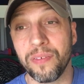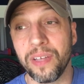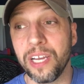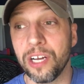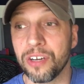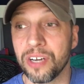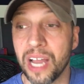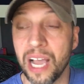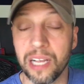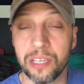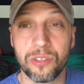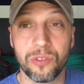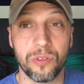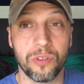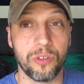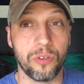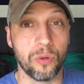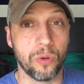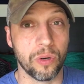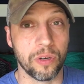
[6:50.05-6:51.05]
RV or knocks on
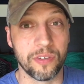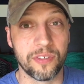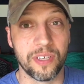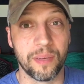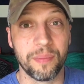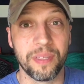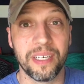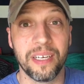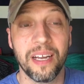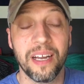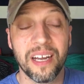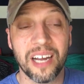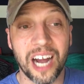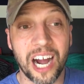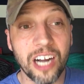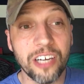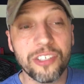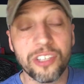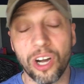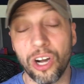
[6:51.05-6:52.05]
the door or something,
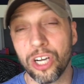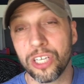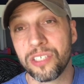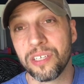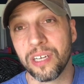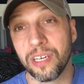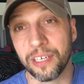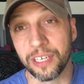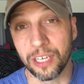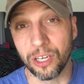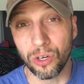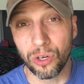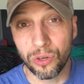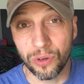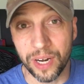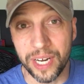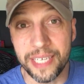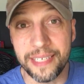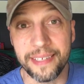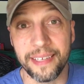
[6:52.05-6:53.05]
our dogs are going to go
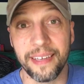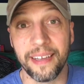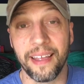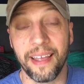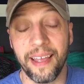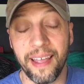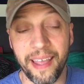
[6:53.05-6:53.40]
crazy.